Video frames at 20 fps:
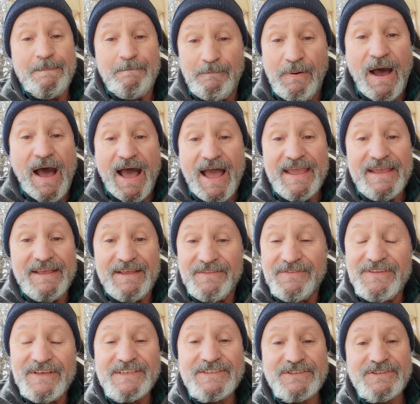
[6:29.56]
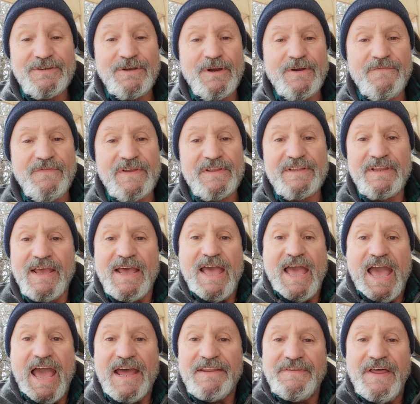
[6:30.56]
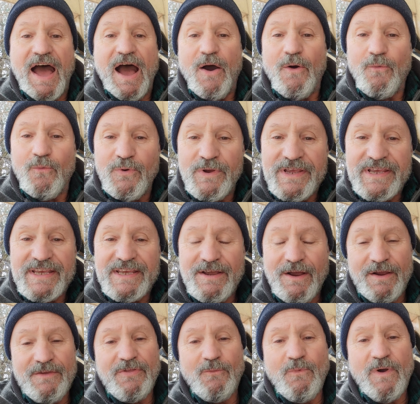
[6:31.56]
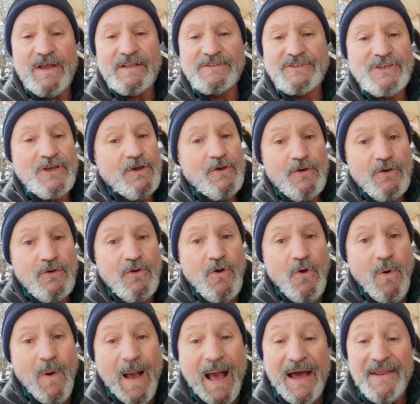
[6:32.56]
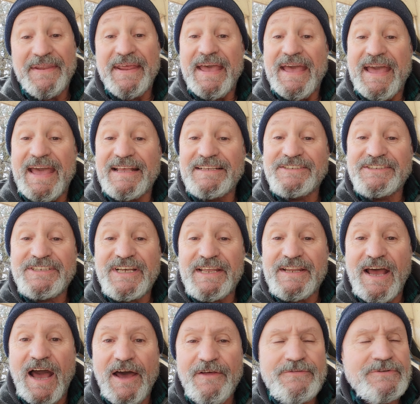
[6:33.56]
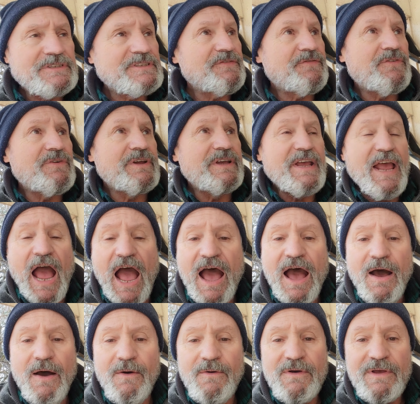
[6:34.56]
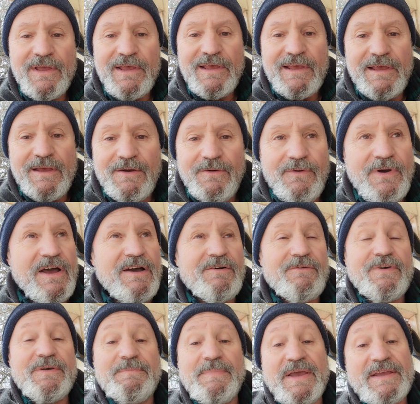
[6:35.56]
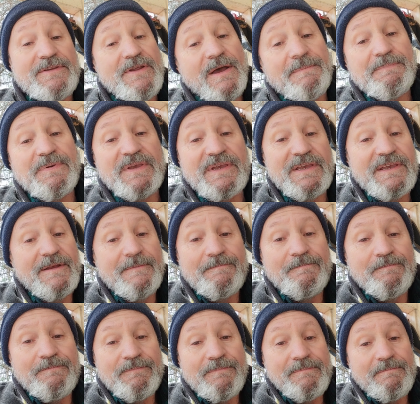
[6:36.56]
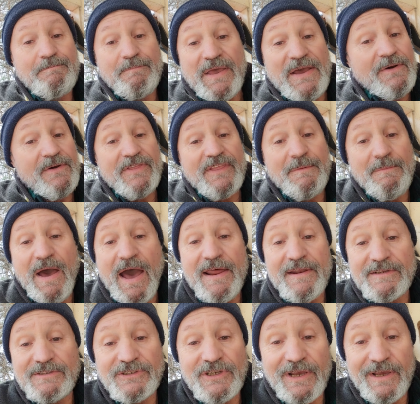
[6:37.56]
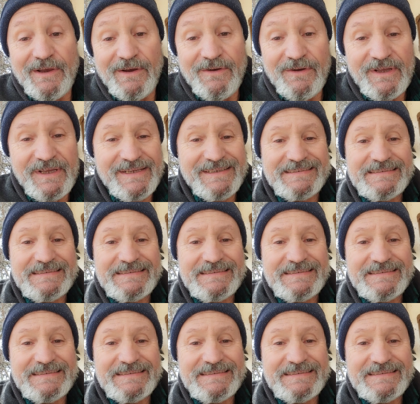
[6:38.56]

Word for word: by this servant. And now we are the ones who go out and set others free. How? Well, we may not be bailing them out of jail,